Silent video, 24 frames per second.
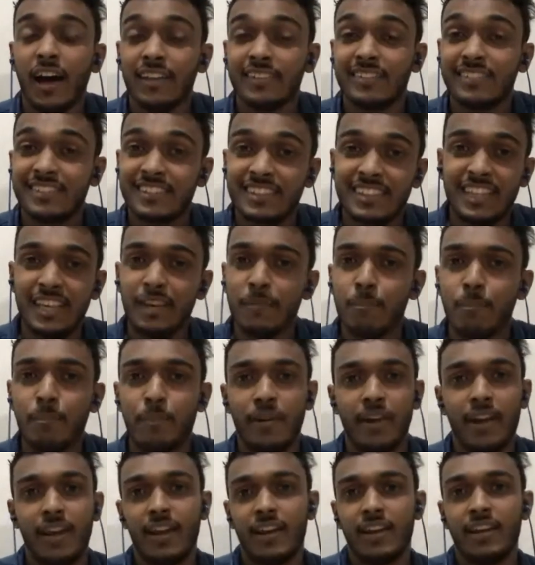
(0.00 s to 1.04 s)
skip
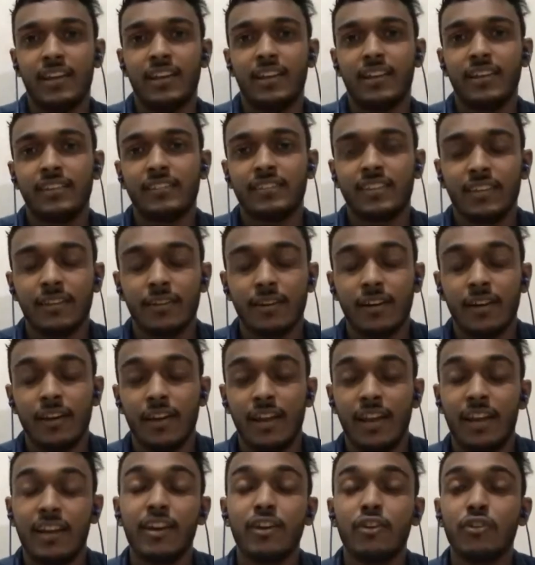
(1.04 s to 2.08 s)

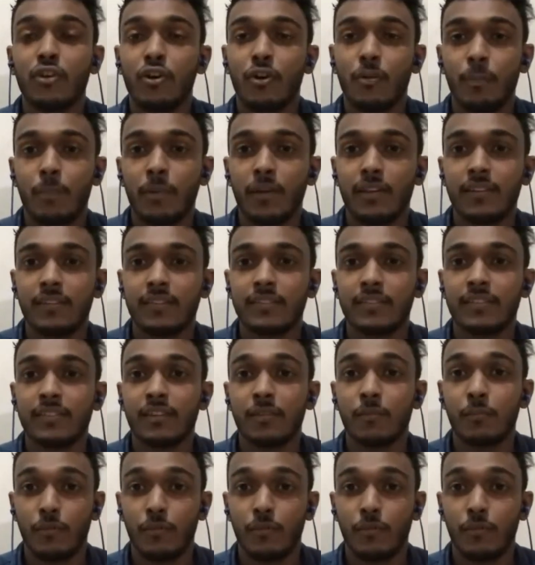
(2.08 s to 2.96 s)
any topics